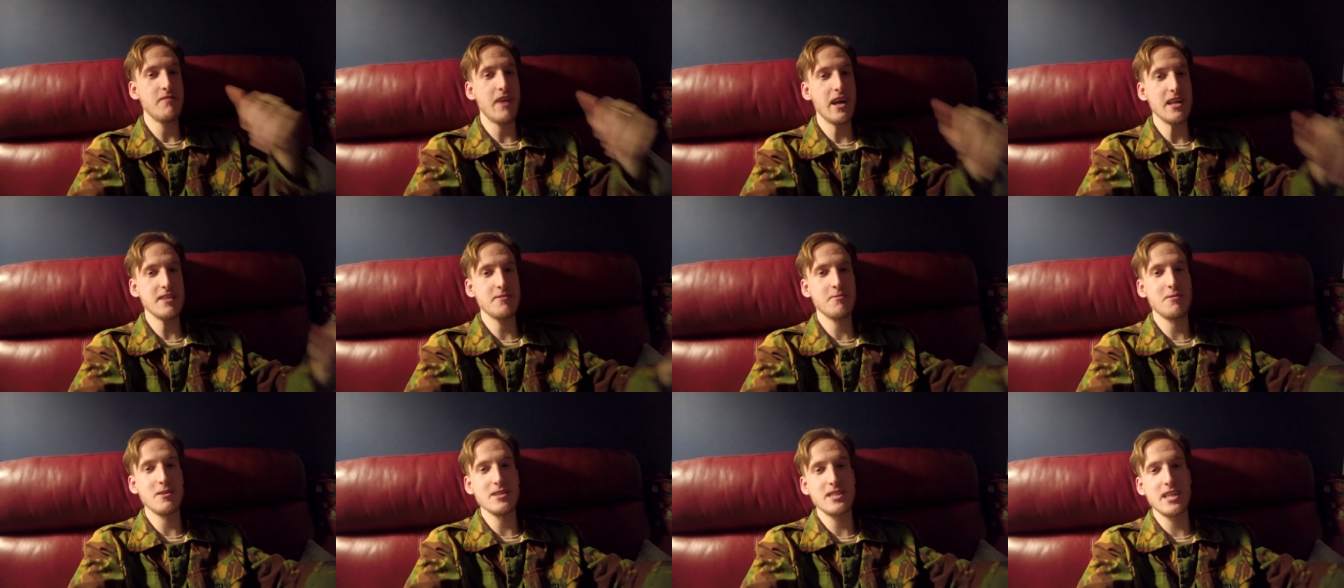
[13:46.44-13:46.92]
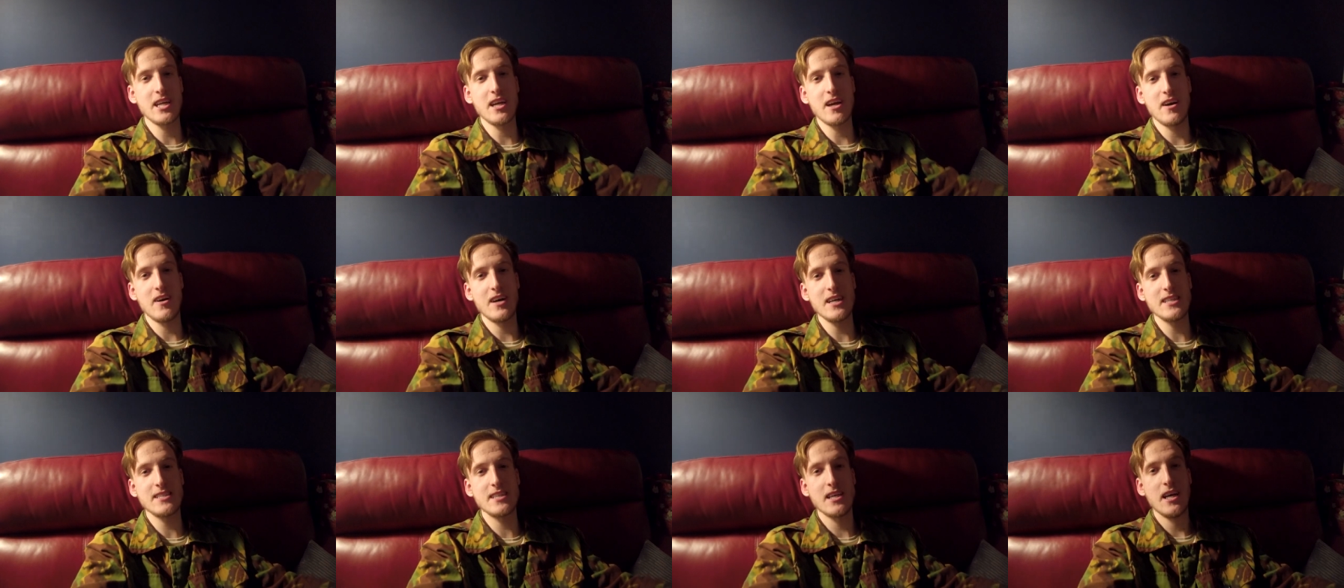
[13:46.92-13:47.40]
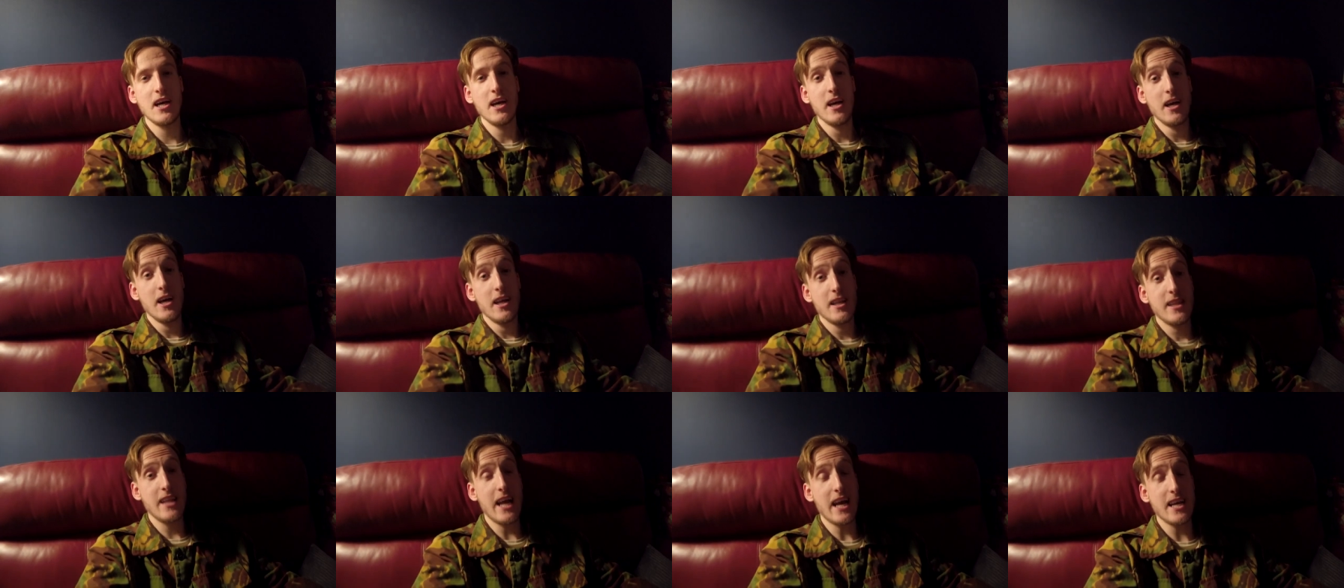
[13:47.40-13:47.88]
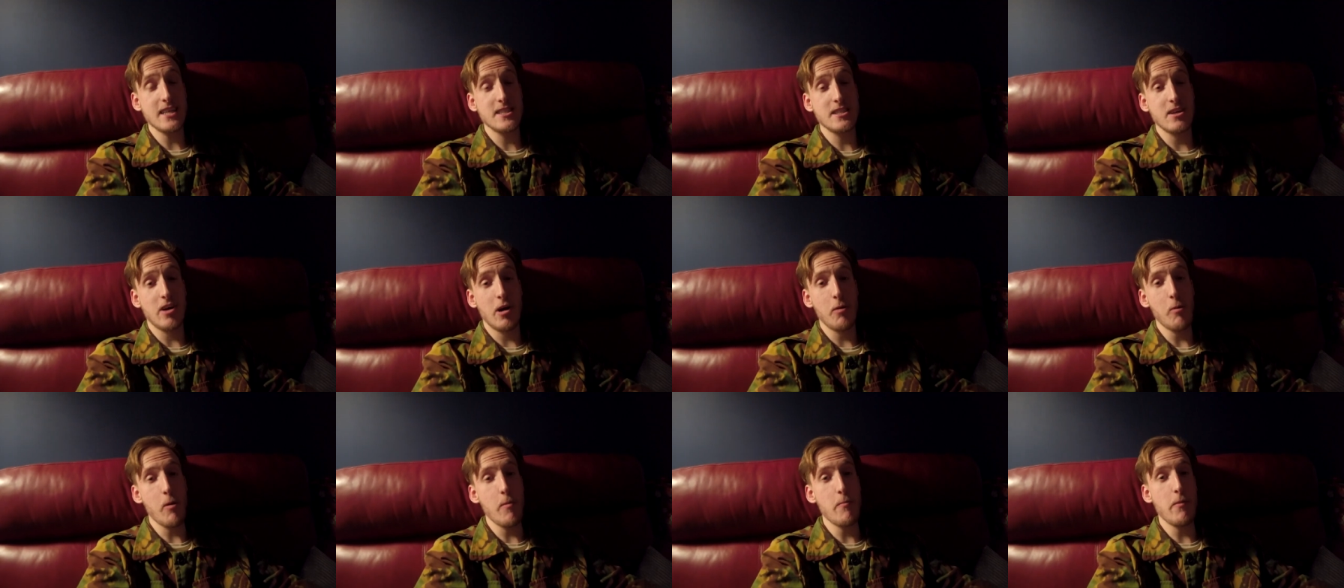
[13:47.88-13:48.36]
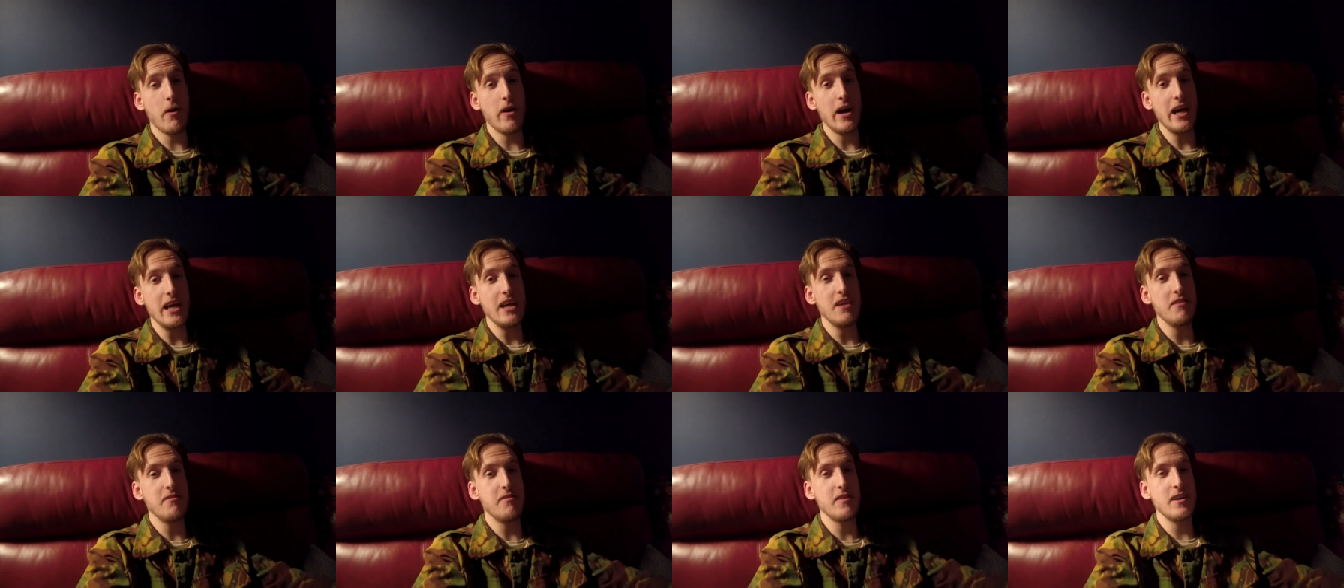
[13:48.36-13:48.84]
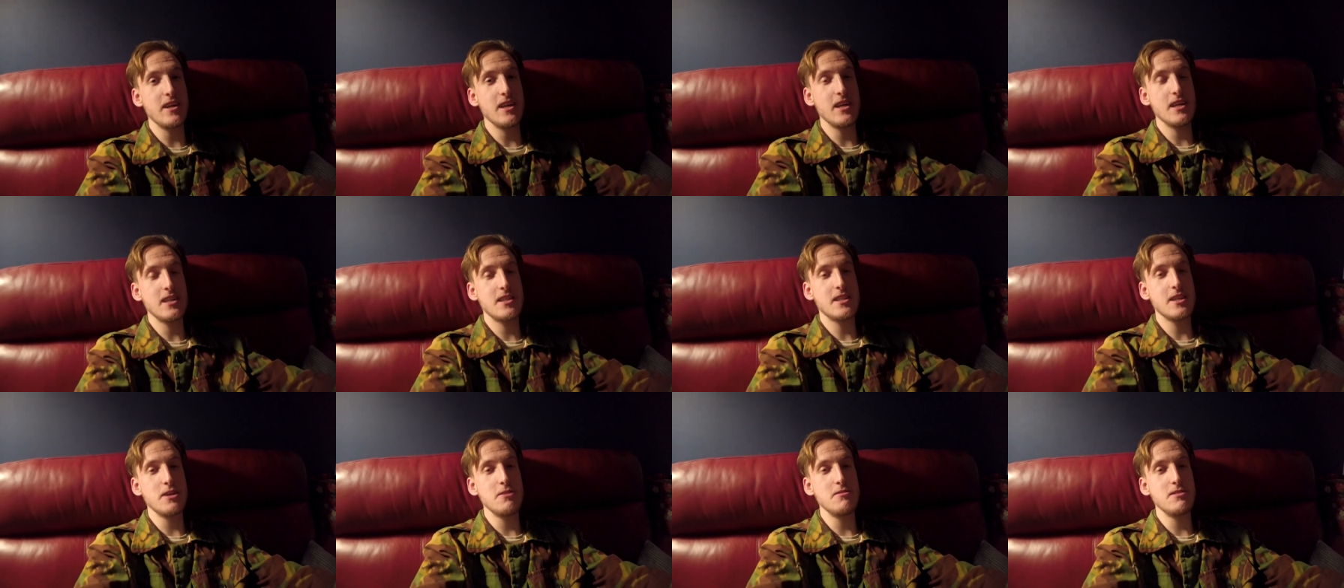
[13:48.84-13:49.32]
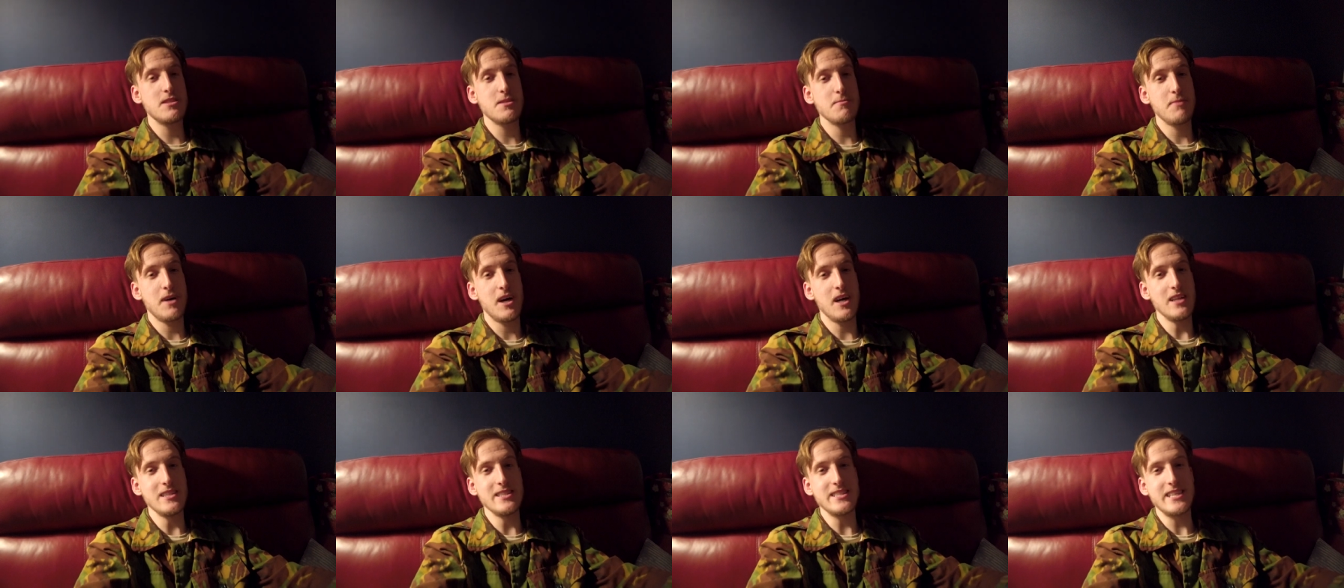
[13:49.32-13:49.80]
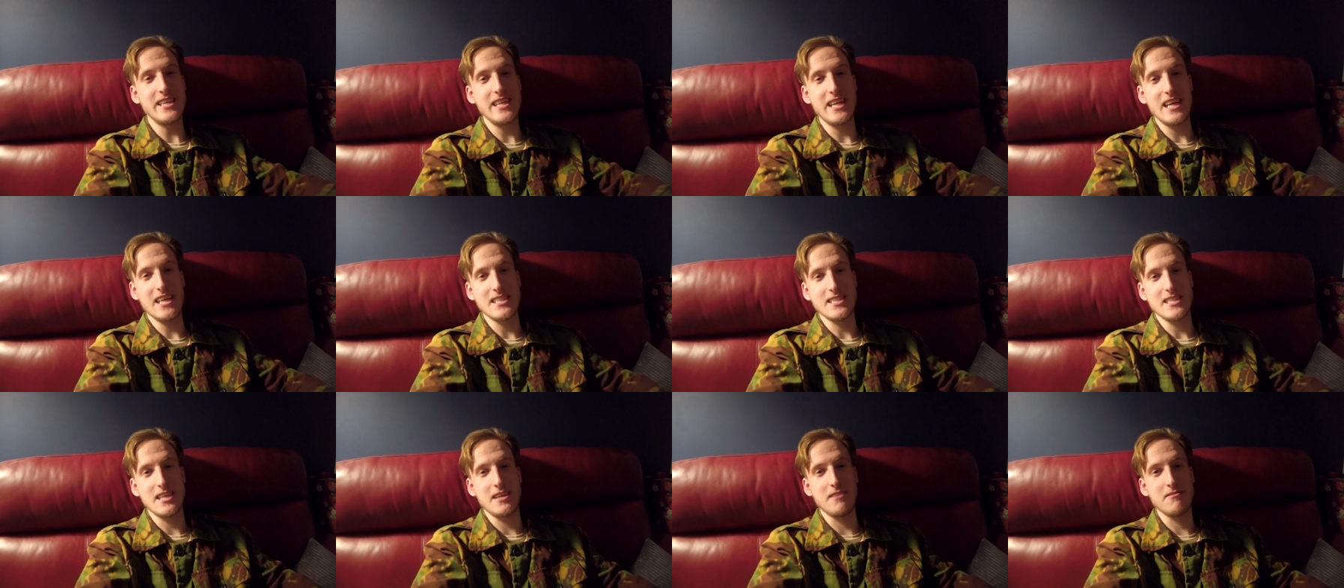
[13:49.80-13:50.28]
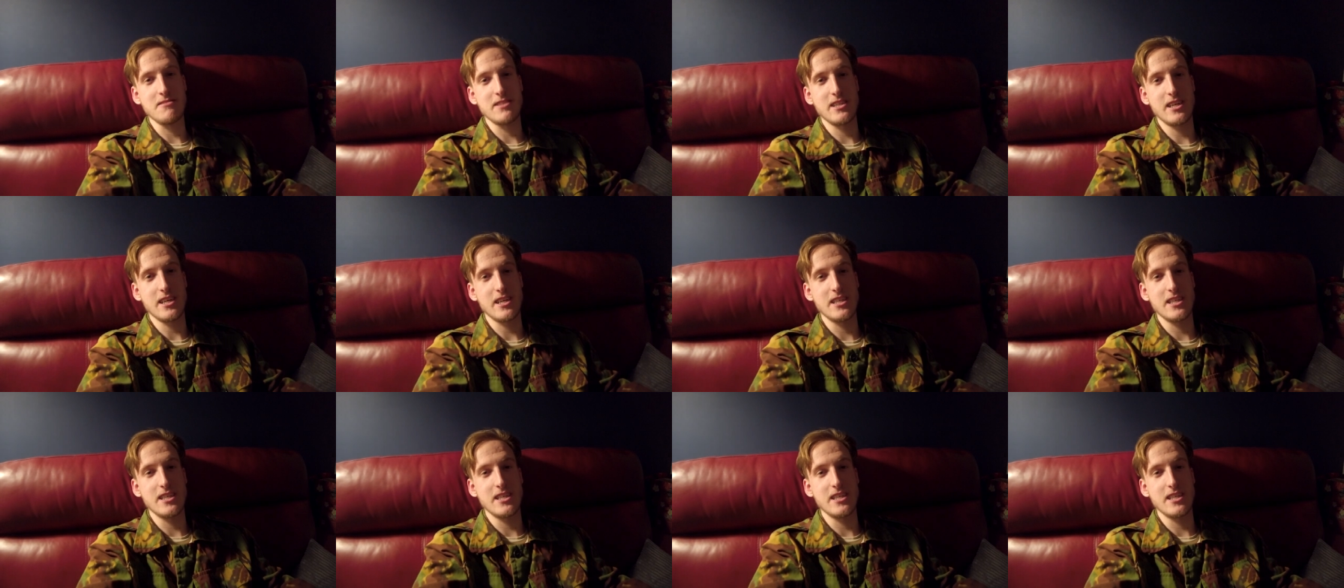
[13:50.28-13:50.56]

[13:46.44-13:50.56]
thanks for watching guys. Next time we might even do some hunting ourselves,